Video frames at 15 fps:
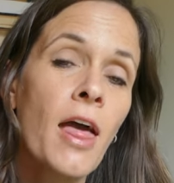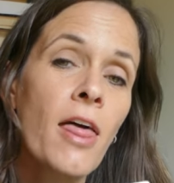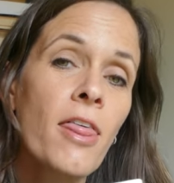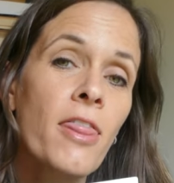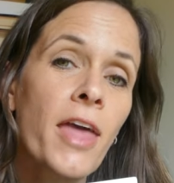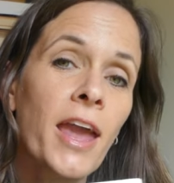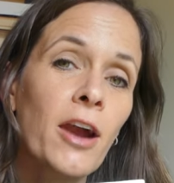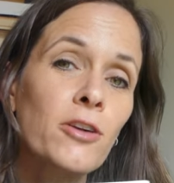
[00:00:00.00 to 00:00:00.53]

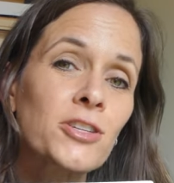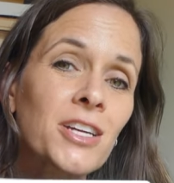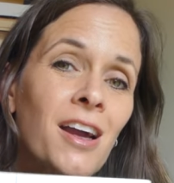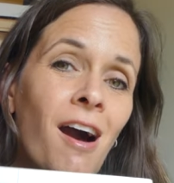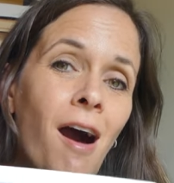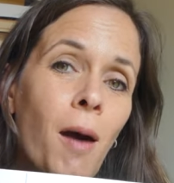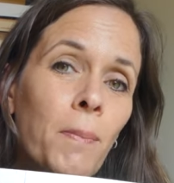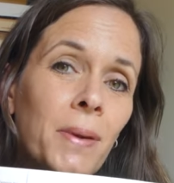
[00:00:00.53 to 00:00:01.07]
They are to
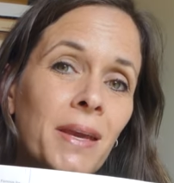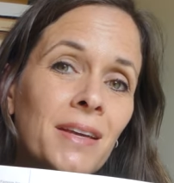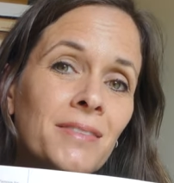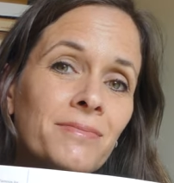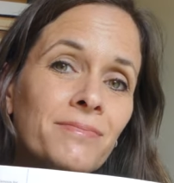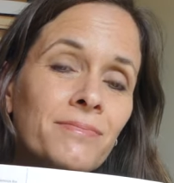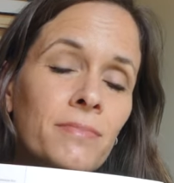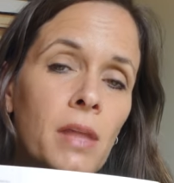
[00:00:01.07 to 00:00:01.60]

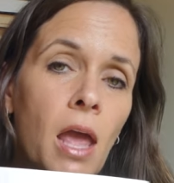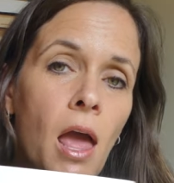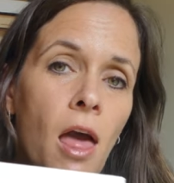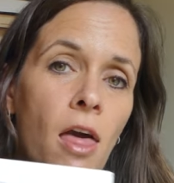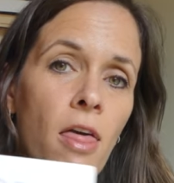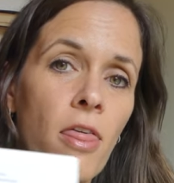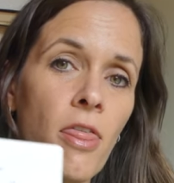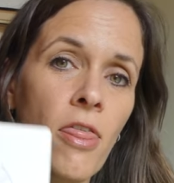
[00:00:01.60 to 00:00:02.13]
copy.
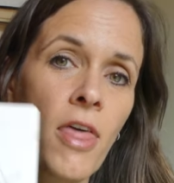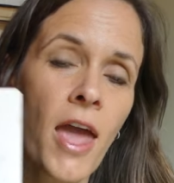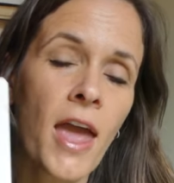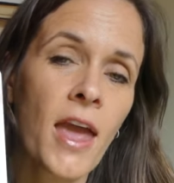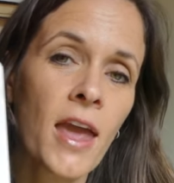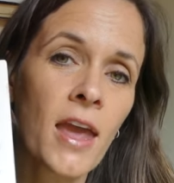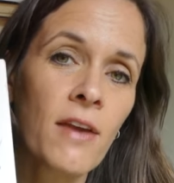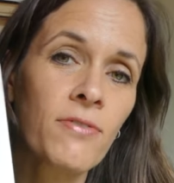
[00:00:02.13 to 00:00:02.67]

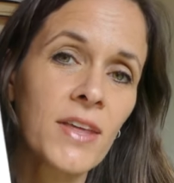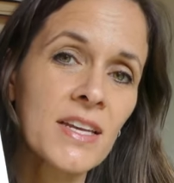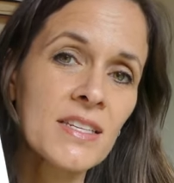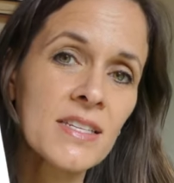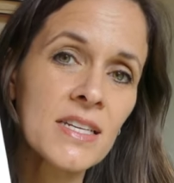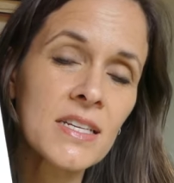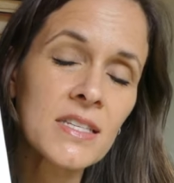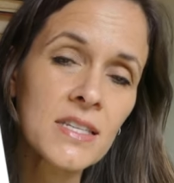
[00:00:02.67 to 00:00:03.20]
They, if they
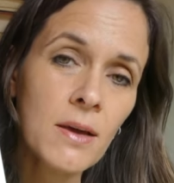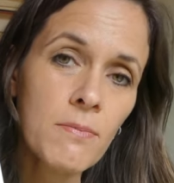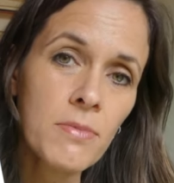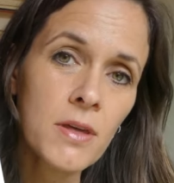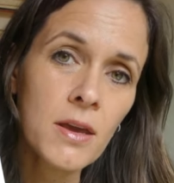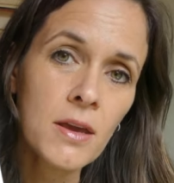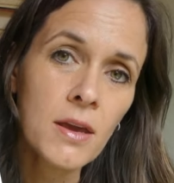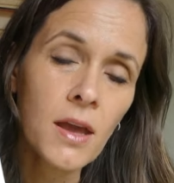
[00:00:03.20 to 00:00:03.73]
see
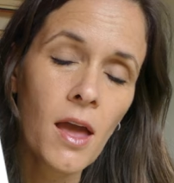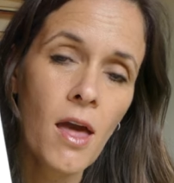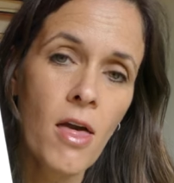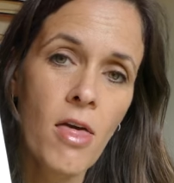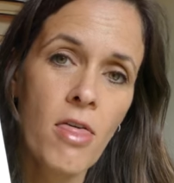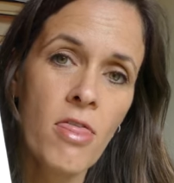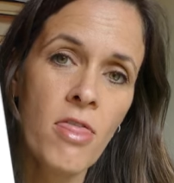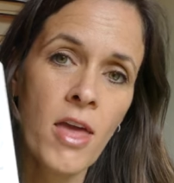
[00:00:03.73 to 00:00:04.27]
something
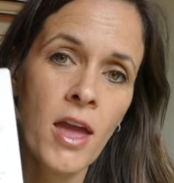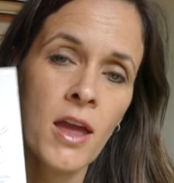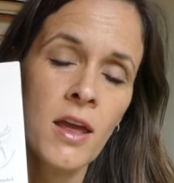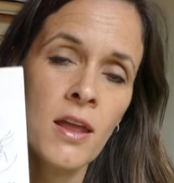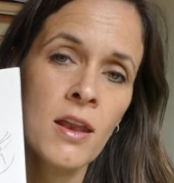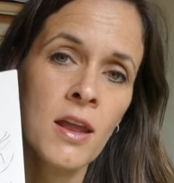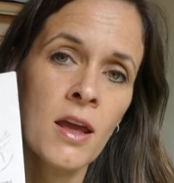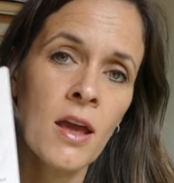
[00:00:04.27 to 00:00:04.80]

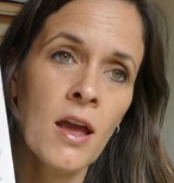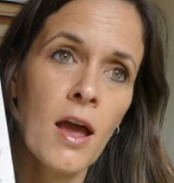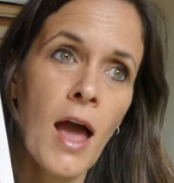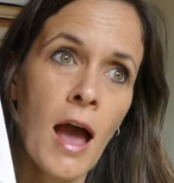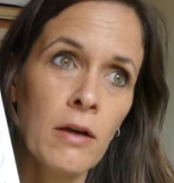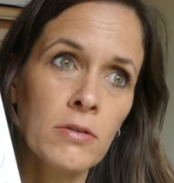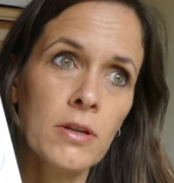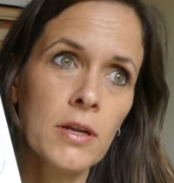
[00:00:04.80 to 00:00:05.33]
then
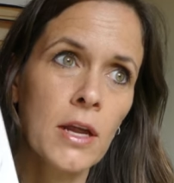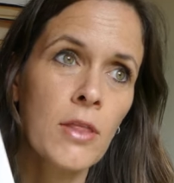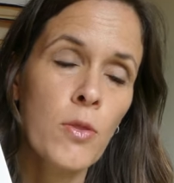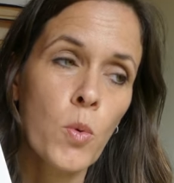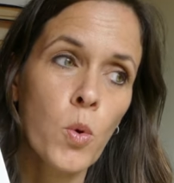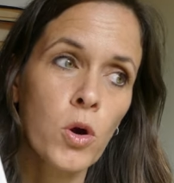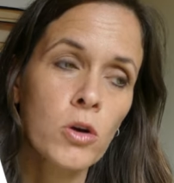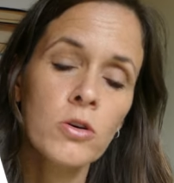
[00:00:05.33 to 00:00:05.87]
out in
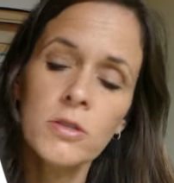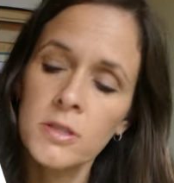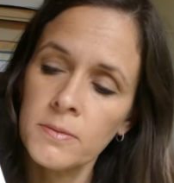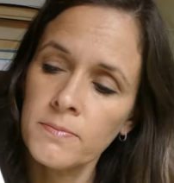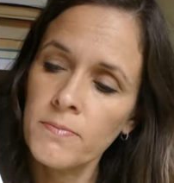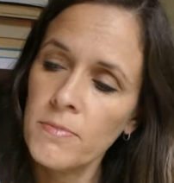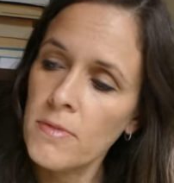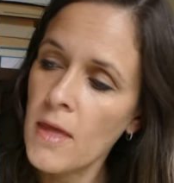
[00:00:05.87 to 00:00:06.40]
the world
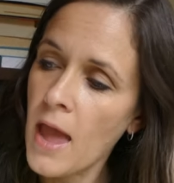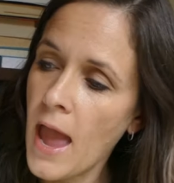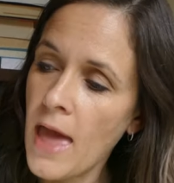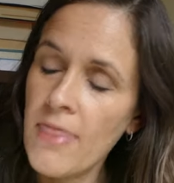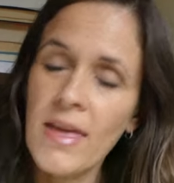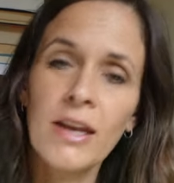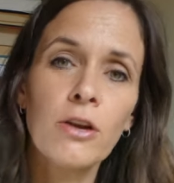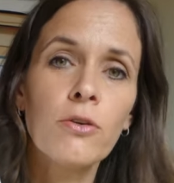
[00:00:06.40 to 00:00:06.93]

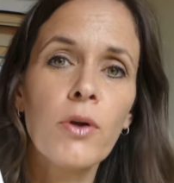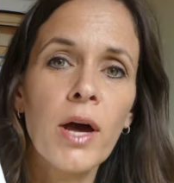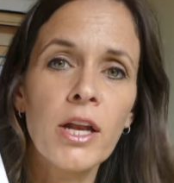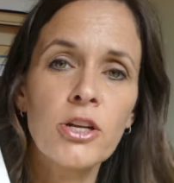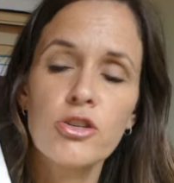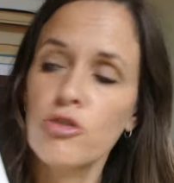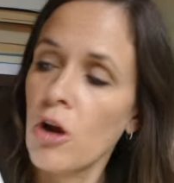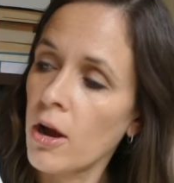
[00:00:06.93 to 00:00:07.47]
and they don't know how
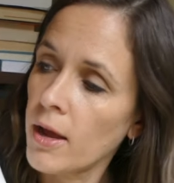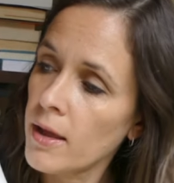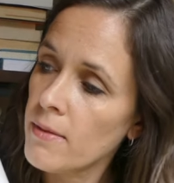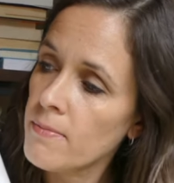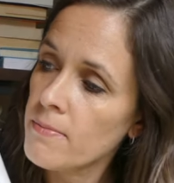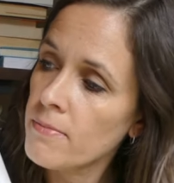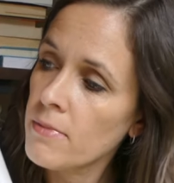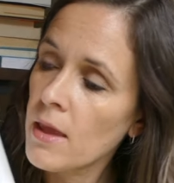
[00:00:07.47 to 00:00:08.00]
to draw it,
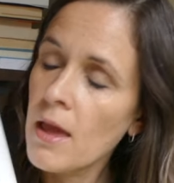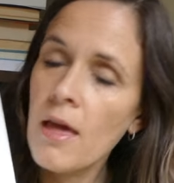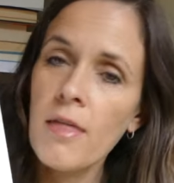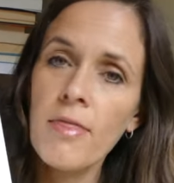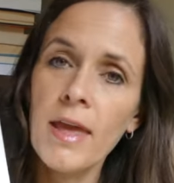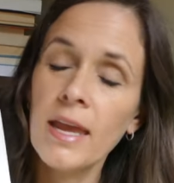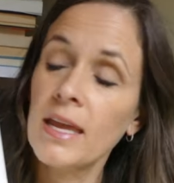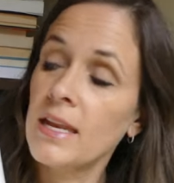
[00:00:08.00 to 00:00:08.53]

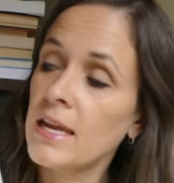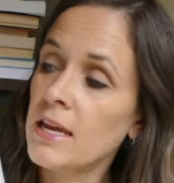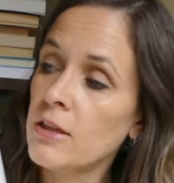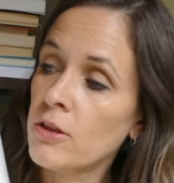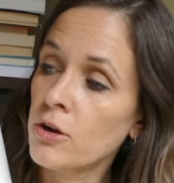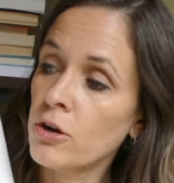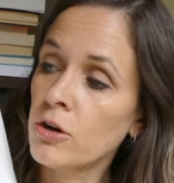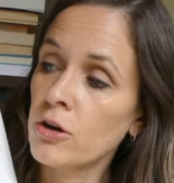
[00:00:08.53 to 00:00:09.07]
they can
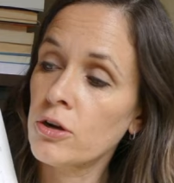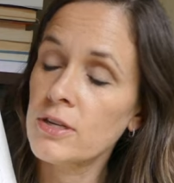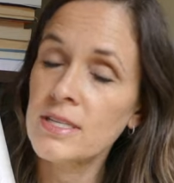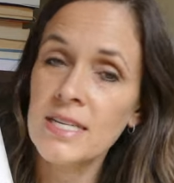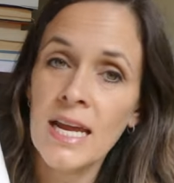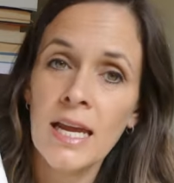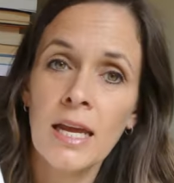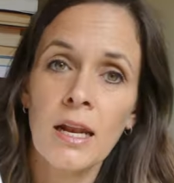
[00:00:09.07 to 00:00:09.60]
either
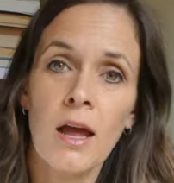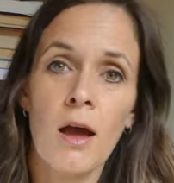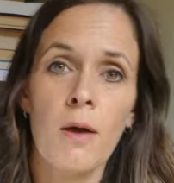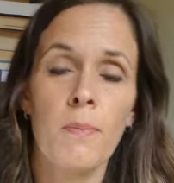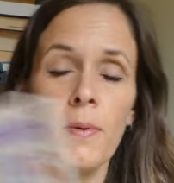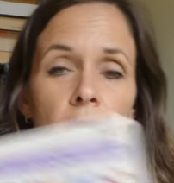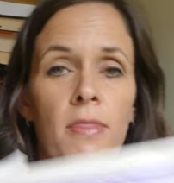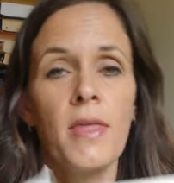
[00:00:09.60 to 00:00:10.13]
take it
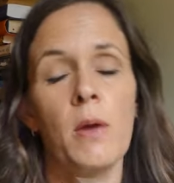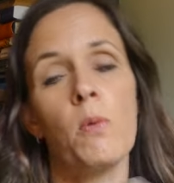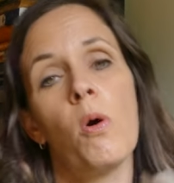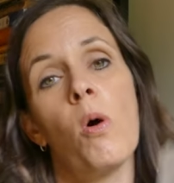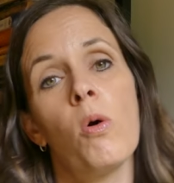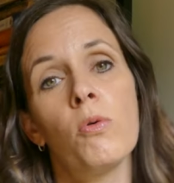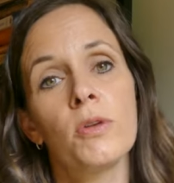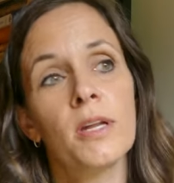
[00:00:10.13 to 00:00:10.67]
up and they will
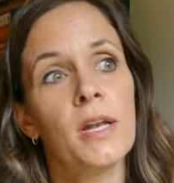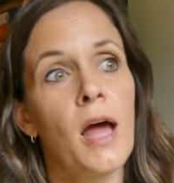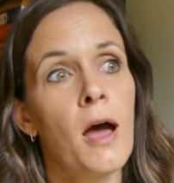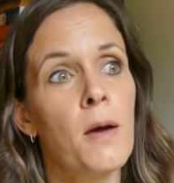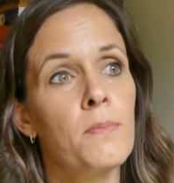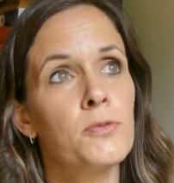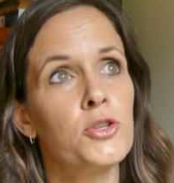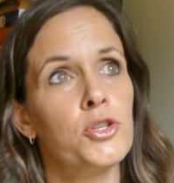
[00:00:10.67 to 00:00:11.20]
hold it
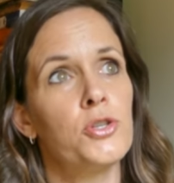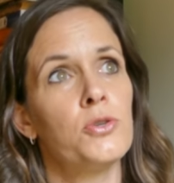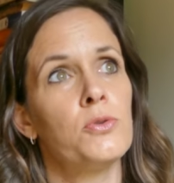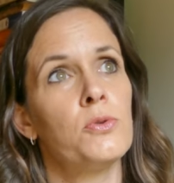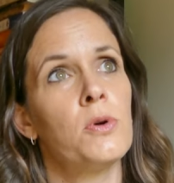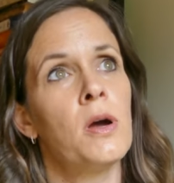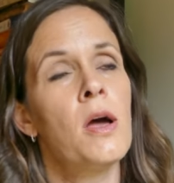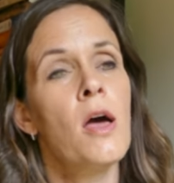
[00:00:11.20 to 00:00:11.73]
up
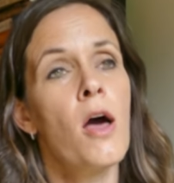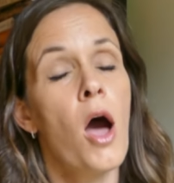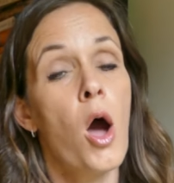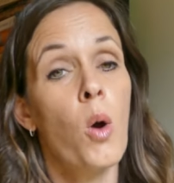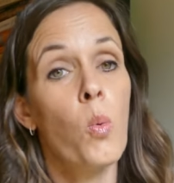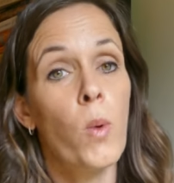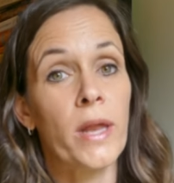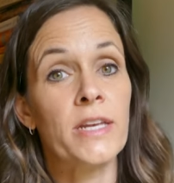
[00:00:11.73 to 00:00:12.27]
to
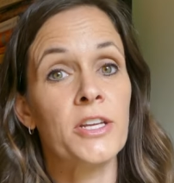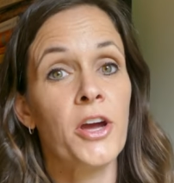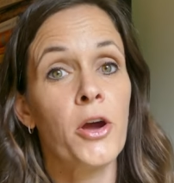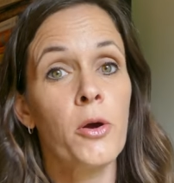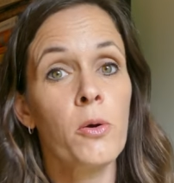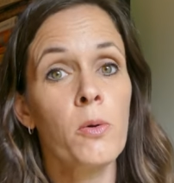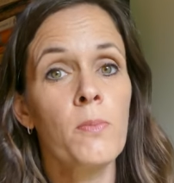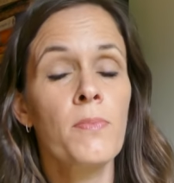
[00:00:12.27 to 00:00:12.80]
a
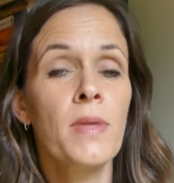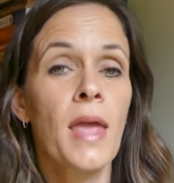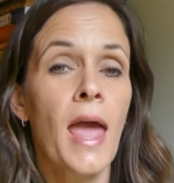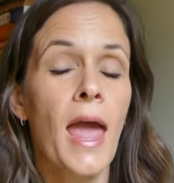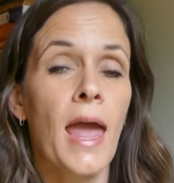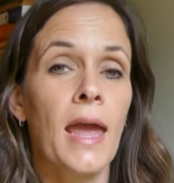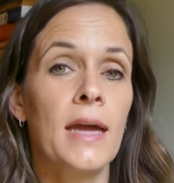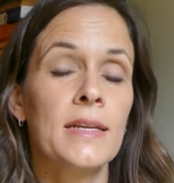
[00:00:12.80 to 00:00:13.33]
window
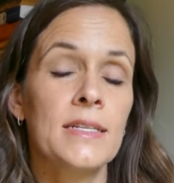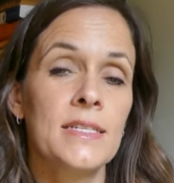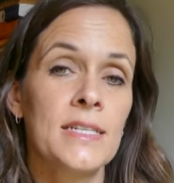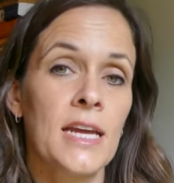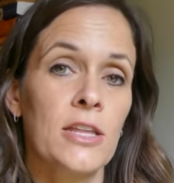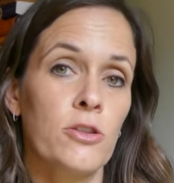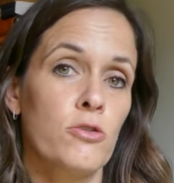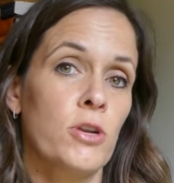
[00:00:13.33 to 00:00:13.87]
and
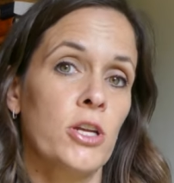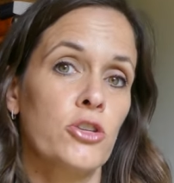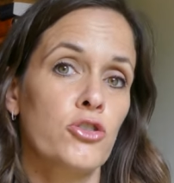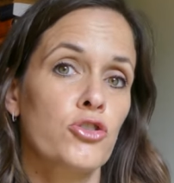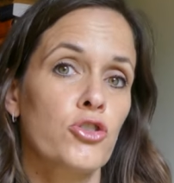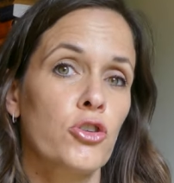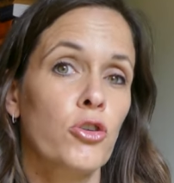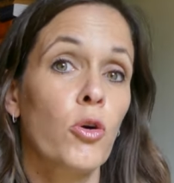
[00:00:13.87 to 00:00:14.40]
take their
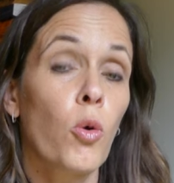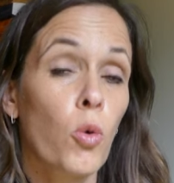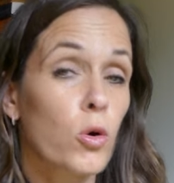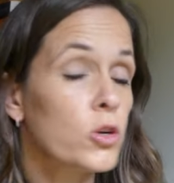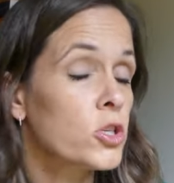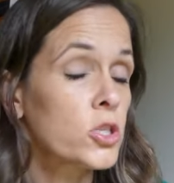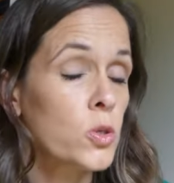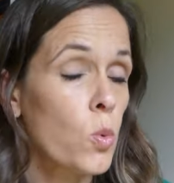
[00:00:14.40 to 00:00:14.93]
nature journal
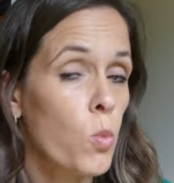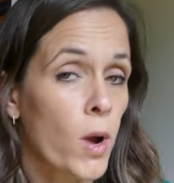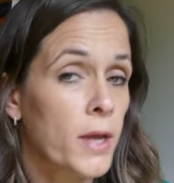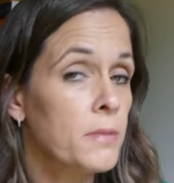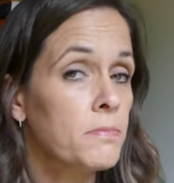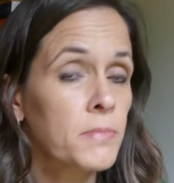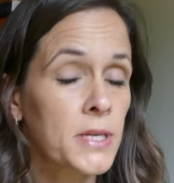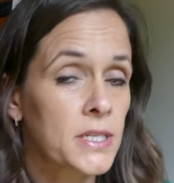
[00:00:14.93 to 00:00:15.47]
or just a
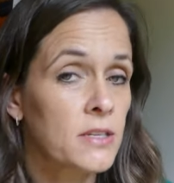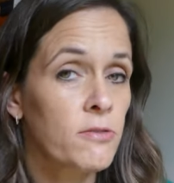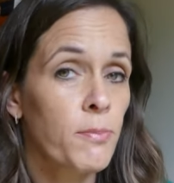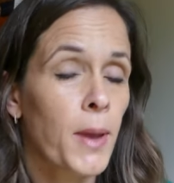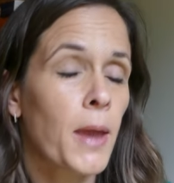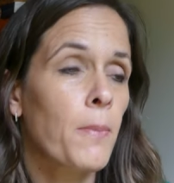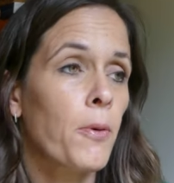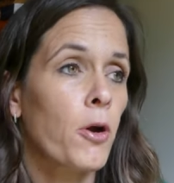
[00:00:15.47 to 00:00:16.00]
white piece of
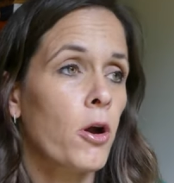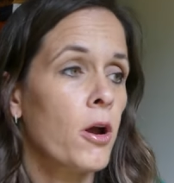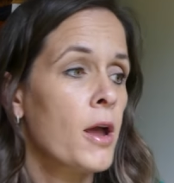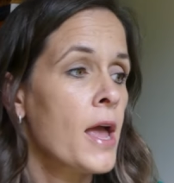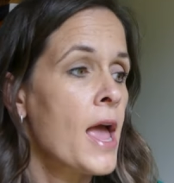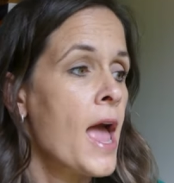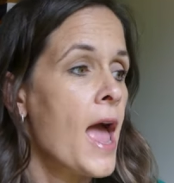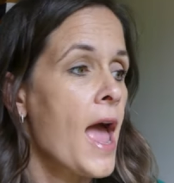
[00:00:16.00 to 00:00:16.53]
paper
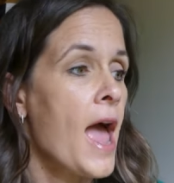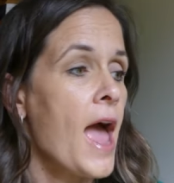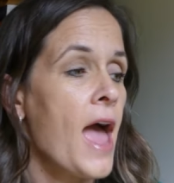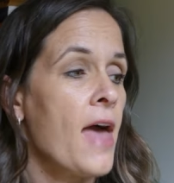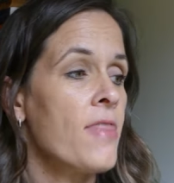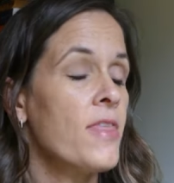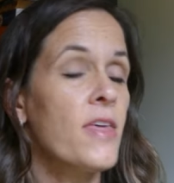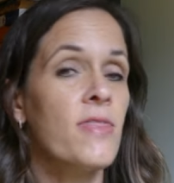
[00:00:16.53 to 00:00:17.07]

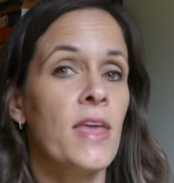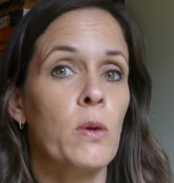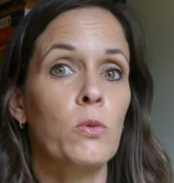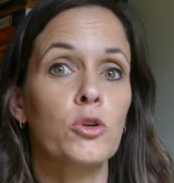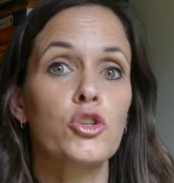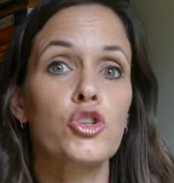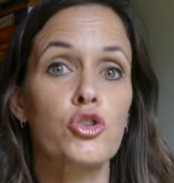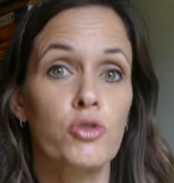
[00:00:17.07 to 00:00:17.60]
and then they
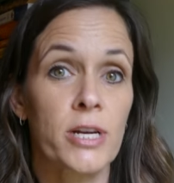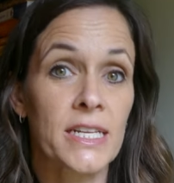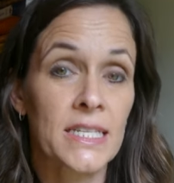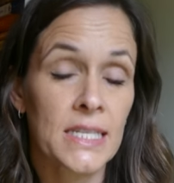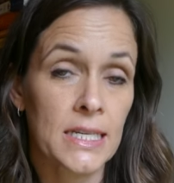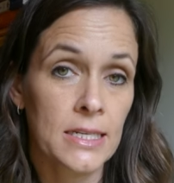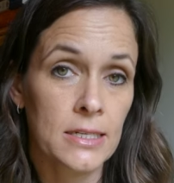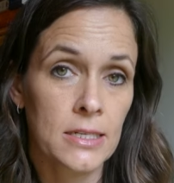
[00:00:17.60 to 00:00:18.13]
will
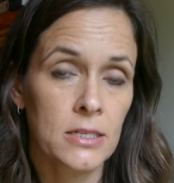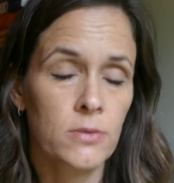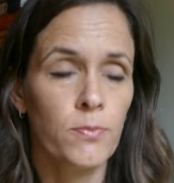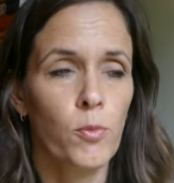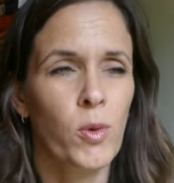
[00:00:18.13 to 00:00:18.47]
trace it.